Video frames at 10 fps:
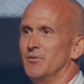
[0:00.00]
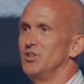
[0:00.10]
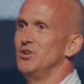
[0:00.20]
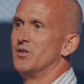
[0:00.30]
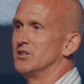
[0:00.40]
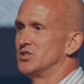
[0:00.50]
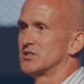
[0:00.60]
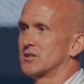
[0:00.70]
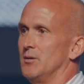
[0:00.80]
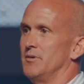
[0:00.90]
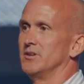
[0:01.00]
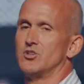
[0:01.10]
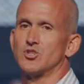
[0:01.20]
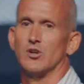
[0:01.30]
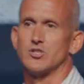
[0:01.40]
of you that just come into
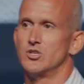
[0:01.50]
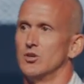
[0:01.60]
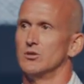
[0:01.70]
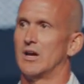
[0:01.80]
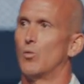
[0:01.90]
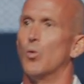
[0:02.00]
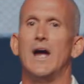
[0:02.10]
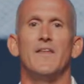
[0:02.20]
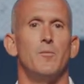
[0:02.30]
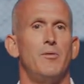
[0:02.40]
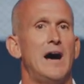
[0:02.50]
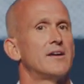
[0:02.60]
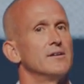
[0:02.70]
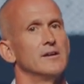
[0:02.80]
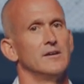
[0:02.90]
church and you're like way in the back.
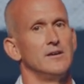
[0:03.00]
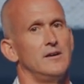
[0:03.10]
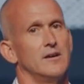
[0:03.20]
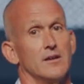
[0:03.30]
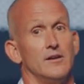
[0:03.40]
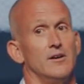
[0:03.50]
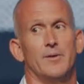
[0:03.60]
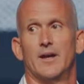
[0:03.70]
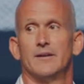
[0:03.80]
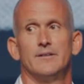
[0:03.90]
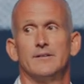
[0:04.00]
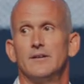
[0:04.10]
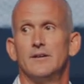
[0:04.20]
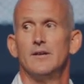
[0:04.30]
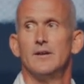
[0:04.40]
You're like, oh, I don't know, man.
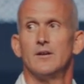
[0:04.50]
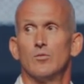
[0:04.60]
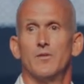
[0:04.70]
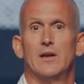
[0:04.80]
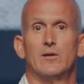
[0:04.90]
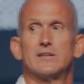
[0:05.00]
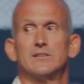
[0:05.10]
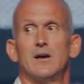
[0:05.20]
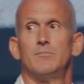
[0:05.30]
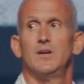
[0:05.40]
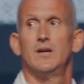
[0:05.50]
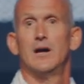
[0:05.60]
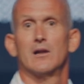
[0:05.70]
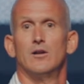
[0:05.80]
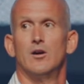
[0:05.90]
Will they accept me?
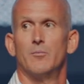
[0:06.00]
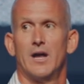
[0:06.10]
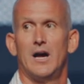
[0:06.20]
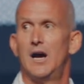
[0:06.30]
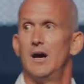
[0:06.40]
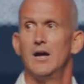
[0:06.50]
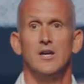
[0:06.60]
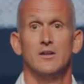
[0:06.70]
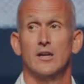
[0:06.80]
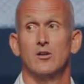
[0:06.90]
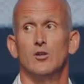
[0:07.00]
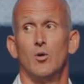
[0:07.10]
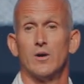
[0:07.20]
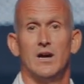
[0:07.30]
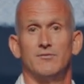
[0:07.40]
I don't know, man. They don't know
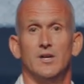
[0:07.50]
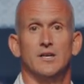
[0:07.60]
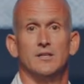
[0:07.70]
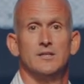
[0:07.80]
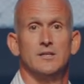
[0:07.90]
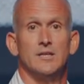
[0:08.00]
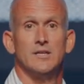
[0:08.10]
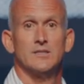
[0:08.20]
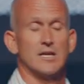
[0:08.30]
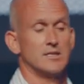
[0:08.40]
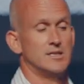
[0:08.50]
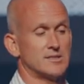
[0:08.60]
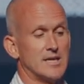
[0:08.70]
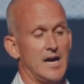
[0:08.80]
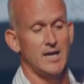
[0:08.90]
what I've done. That this
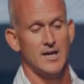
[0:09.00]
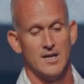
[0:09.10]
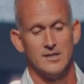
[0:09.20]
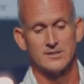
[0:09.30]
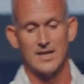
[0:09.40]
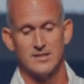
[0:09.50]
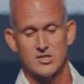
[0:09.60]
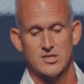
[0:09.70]
guy